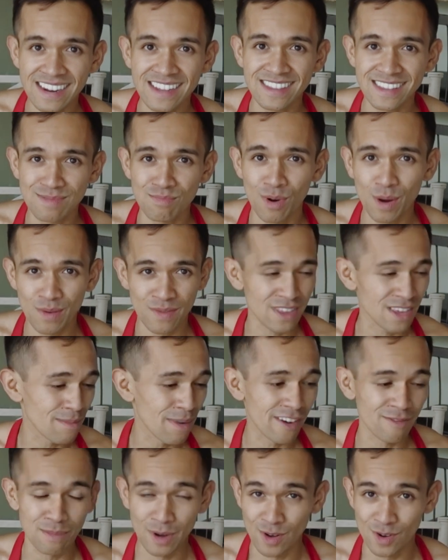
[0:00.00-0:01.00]
at this point with the
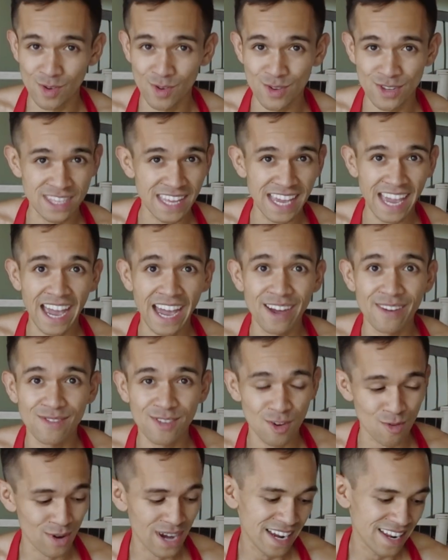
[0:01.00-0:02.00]
amount of miracles they have
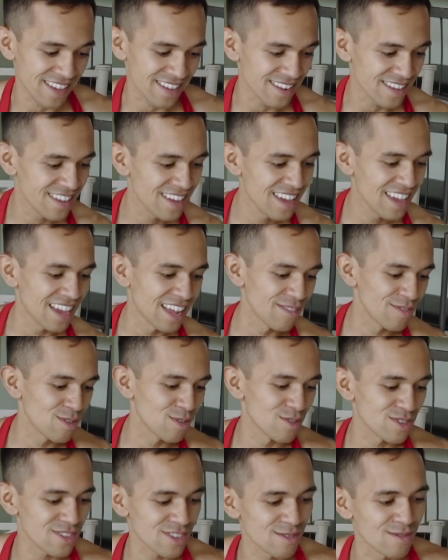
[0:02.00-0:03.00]
created. And of
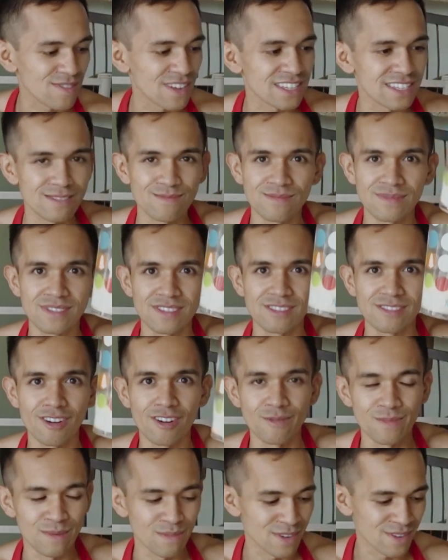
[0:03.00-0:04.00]
course, too, we got some little
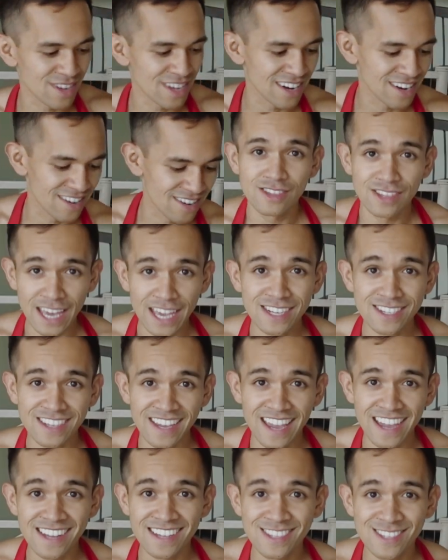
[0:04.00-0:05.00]
almond milk here. Thanks
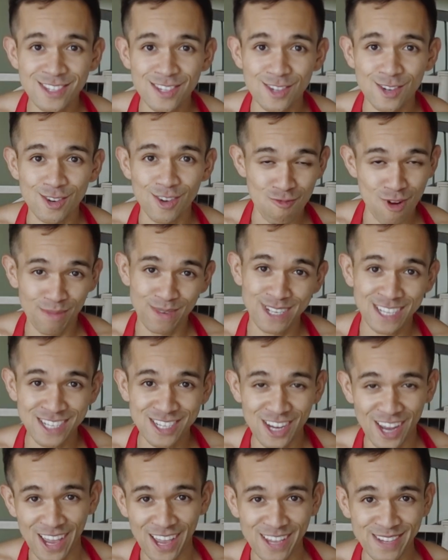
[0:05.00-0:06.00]
again to Remington
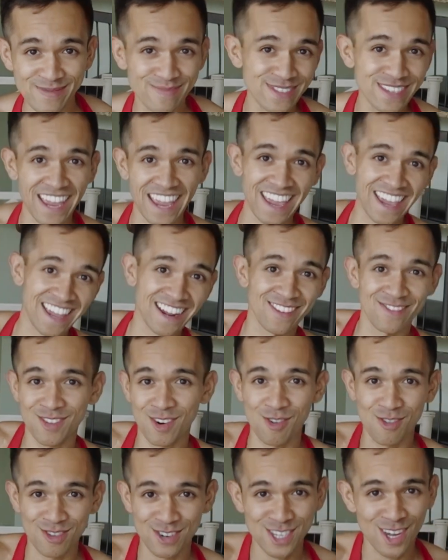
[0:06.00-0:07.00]
James and of
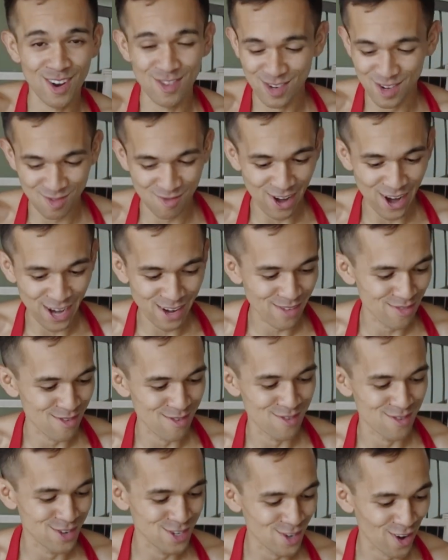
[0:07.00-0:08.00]
course Coach Greg
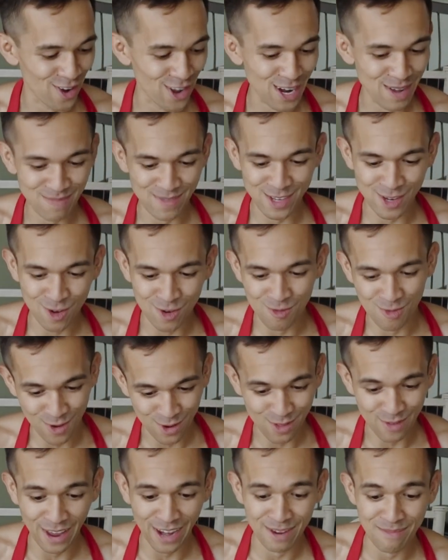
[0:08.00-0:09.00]
for starting up this whole
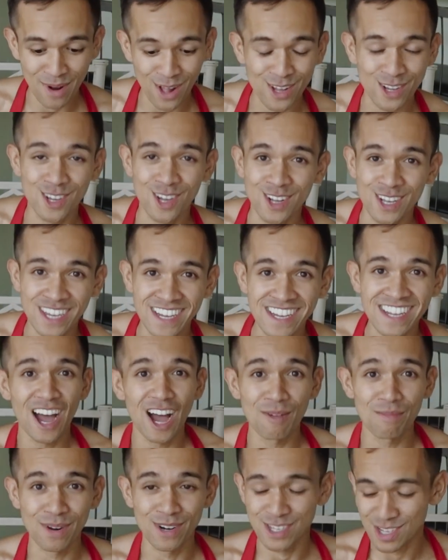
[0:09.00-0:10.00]
world of anabolic cooking
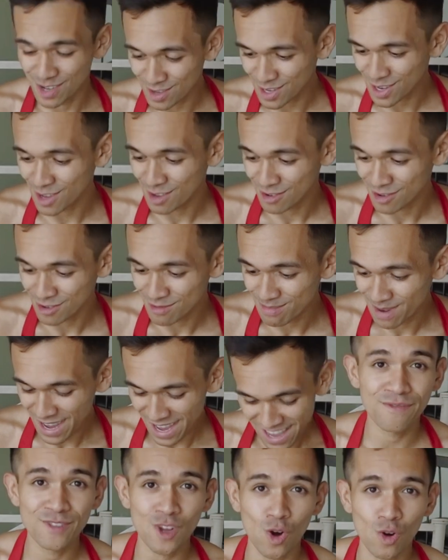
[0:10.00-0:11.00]
up on YouTube.
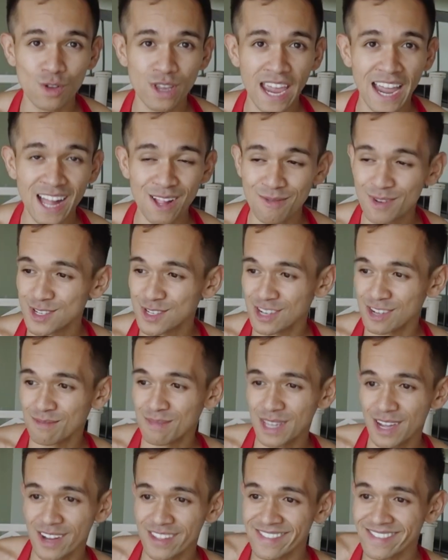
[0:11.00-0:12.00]
Total calories are going to
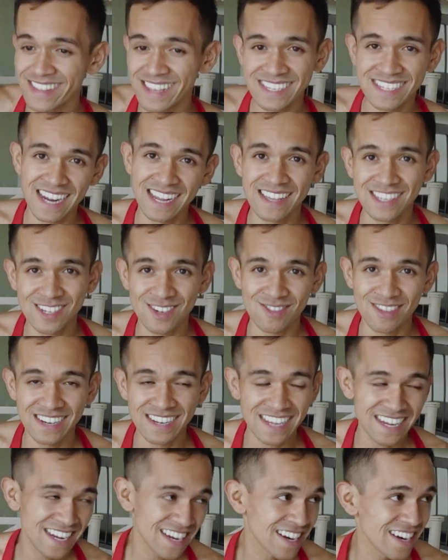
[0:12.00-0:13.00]
be on this side of the screen
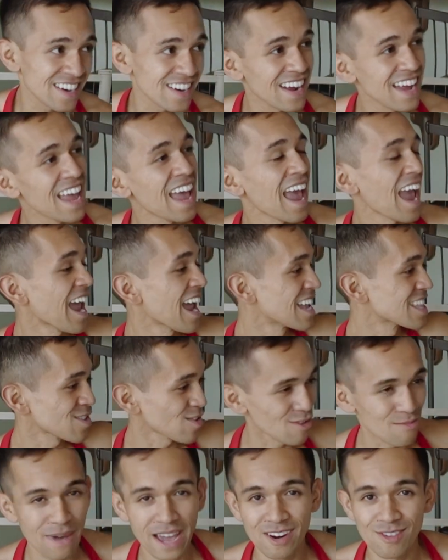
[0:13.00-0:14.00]
here, and
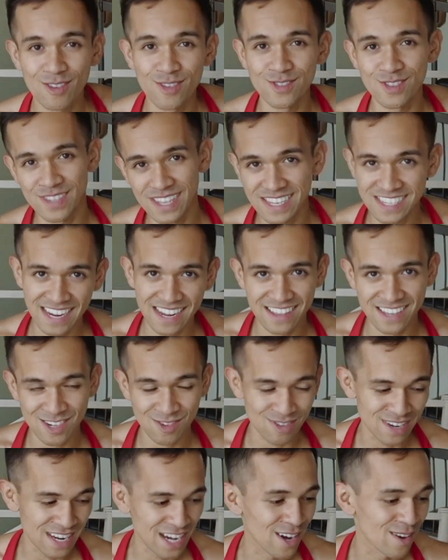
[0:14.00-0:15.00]
total macros on this side of the
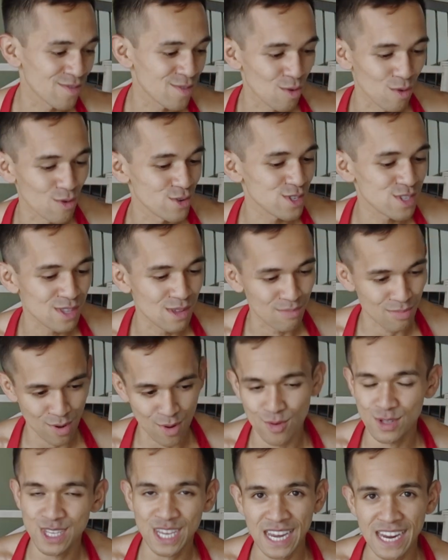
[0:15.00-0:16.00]
screen here. Of course, the
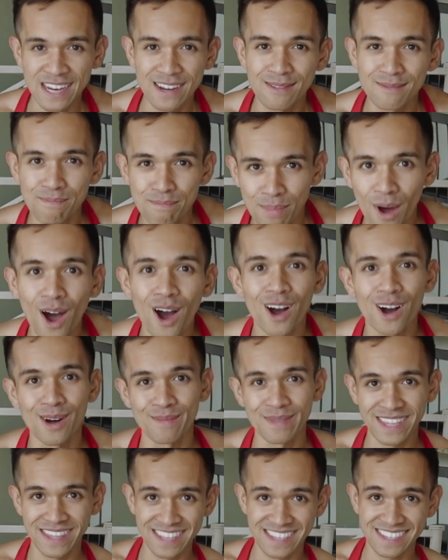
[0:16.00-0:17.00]
protein bomb
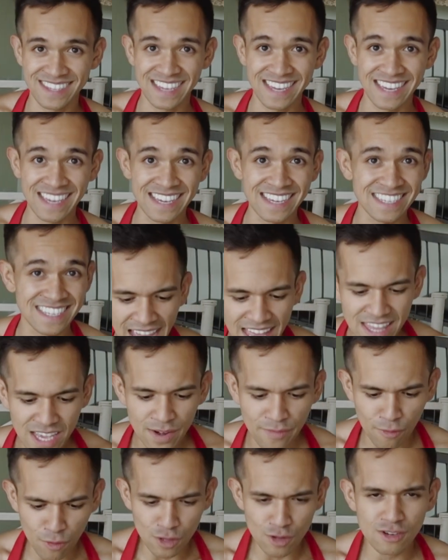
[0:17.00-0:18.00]
that this thing is. And then
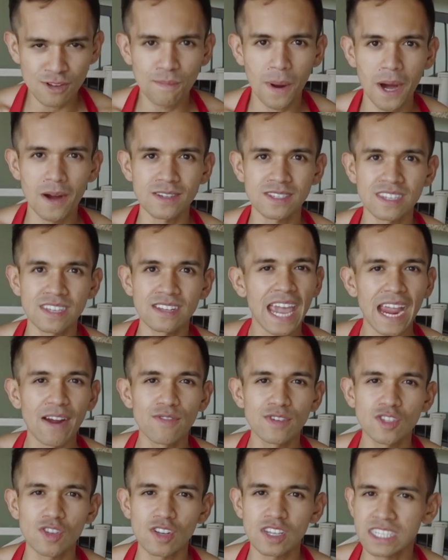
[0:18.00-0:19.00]
for a little comparison, if
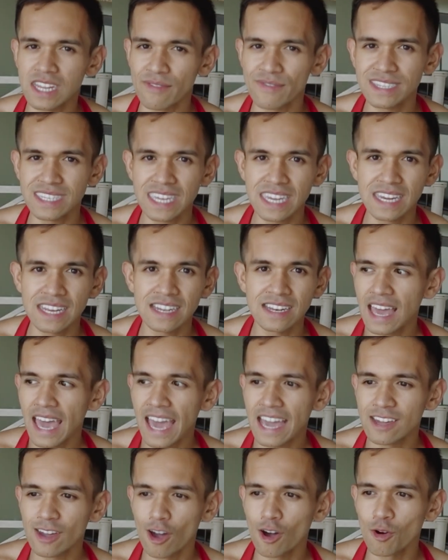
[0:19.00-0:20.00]
we took 17
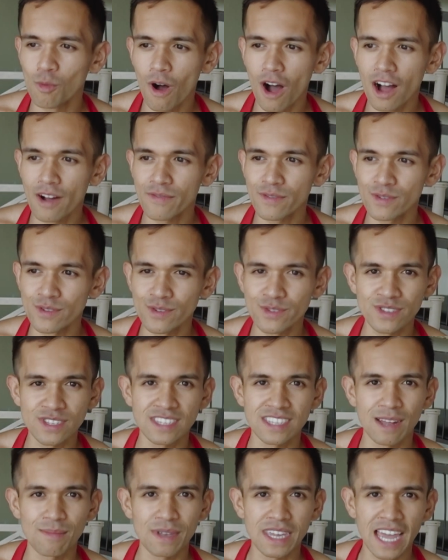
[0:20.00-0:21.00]
Eggo waffles, this
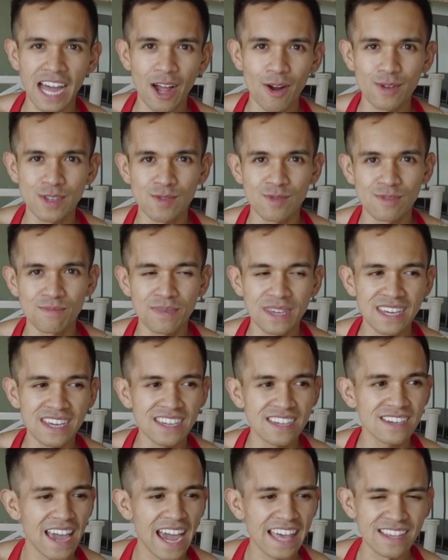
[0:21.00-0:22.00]
is how many calories it would
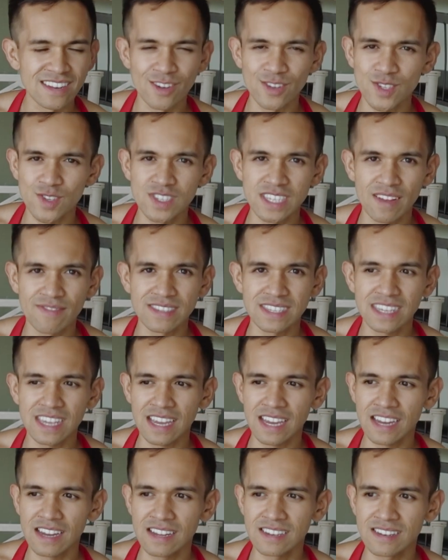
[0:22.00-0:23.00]
be, and then also
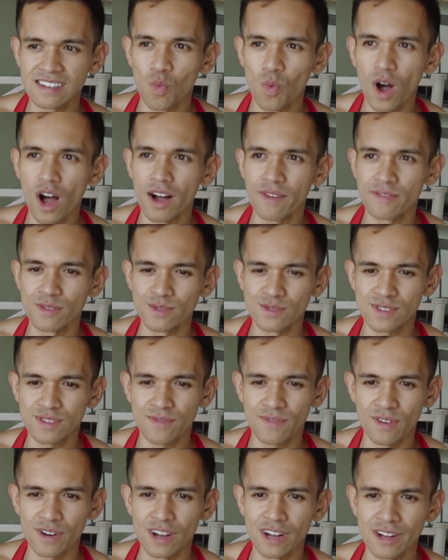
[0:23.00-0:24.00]
17 waffles
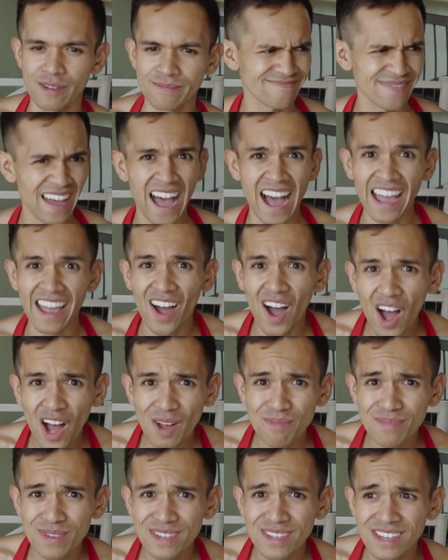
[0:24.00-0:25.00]
from
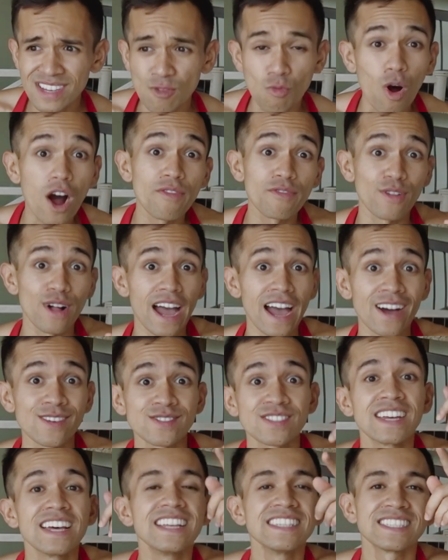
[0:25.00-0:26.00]
IHOP. Waffle
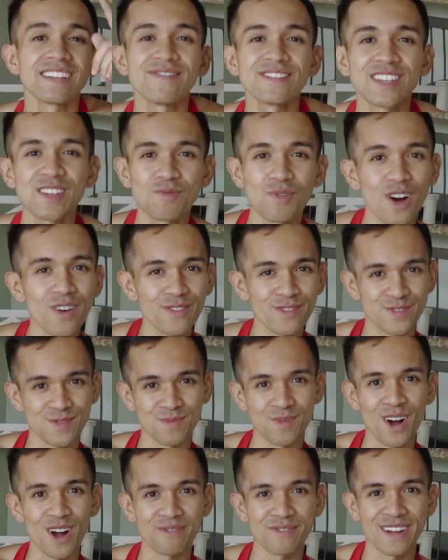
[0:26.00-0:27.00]
House. 17 waffles
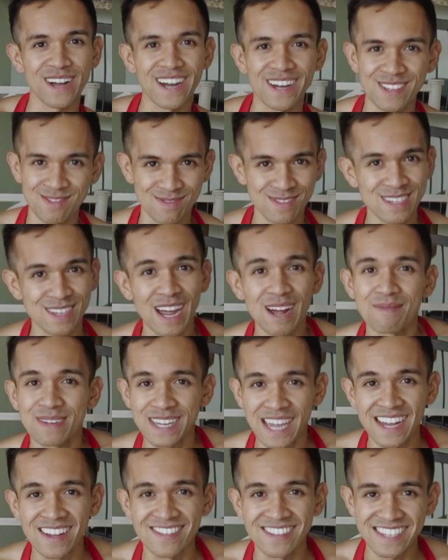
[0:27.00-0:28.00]
from Waffle House. We'll see how many
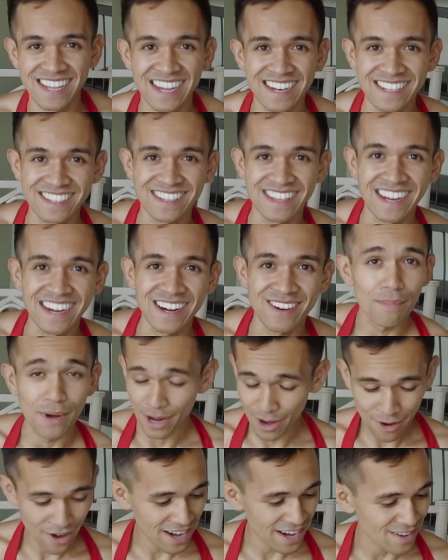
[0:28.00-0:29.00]
calories that is there. But
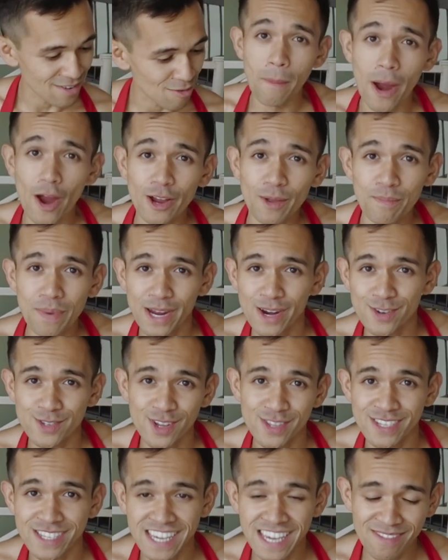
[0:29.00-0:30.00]
all right, American Pickers
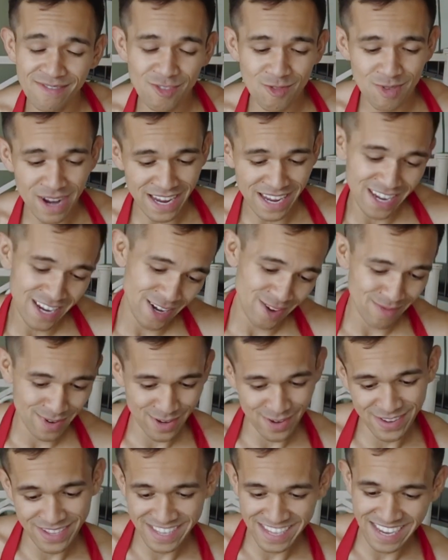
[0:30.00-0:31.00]
on the TV right here. We're
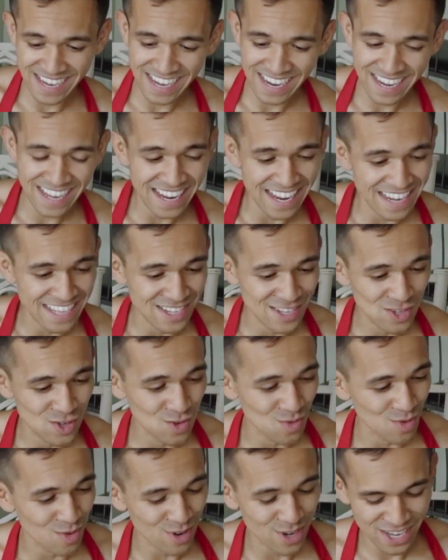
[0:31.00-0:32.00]
gonna dig in and
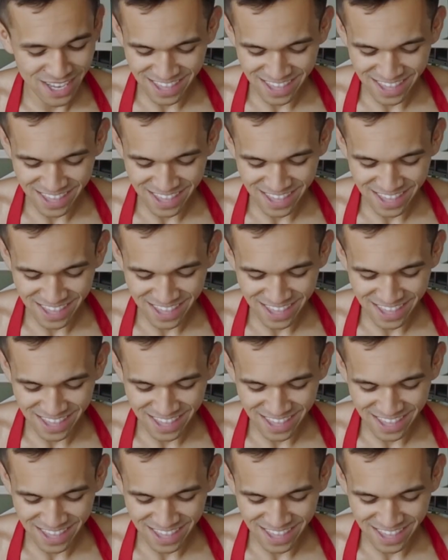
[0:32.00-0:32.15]
enjoy